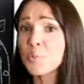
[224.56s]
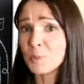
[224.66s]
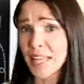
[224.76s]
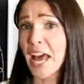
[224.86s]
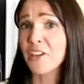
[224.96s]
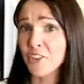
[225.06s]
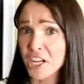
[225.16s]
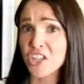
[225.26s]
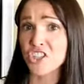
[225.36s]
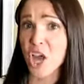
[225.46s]
do Black
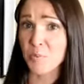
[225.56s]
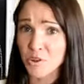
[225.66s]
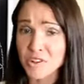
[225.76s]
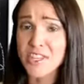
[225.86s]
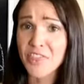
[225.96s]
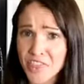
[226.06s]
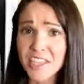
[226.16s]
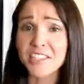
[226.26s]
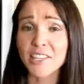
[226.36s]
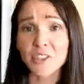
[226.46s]
Friday shoppers and
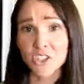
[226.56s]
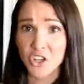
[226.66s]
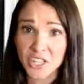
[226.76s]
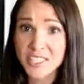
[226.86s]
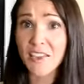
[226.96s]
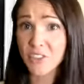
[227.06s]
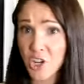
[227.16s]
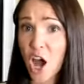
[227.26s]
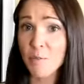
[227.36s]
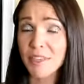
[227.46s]
Thanksgiving turkeys have in
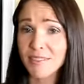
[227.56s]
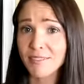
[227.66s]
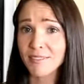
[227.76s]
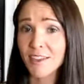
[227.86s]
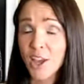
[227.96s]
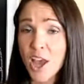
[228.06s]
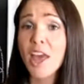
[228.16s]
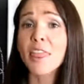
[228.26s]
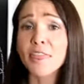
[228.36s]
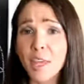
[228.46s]
common?
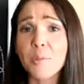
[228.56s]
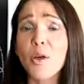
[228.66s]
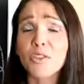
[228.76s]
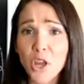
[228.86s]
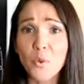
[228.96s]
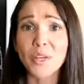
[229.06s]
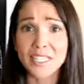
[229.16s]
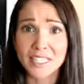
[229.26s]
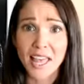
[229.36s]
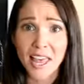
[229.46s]
They both know what
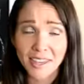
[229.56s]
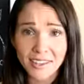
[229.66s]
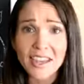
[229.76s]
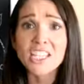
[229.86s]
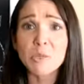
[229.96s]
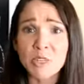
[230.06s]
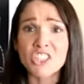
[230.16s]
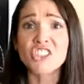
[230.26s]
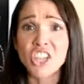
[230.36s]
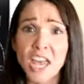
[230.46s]
it's like to
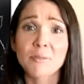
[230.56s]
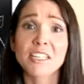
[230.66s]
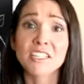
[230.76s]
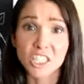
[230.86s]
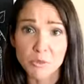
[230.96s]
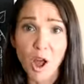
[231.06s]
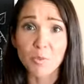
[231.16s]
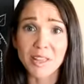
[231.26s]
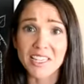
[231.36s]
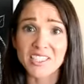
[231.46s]
be jammed into small
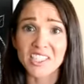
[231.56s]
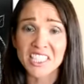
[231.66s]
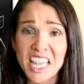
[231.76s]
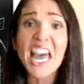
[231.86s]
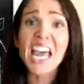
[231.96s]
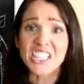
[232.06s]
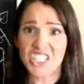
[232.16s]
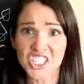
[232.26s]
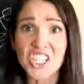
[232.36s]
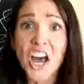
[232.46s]
places and
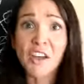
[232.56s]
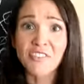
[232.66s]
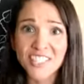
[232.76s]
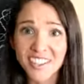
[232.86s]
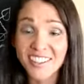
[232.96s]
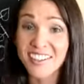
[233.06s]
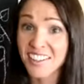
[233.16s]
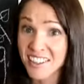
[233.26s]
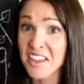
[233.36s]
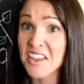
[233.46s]
stuffed.
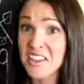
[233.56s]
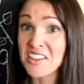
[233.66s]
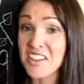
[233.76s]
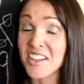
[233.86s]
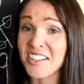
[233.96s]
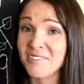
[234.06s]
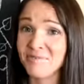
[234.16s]
Yeah.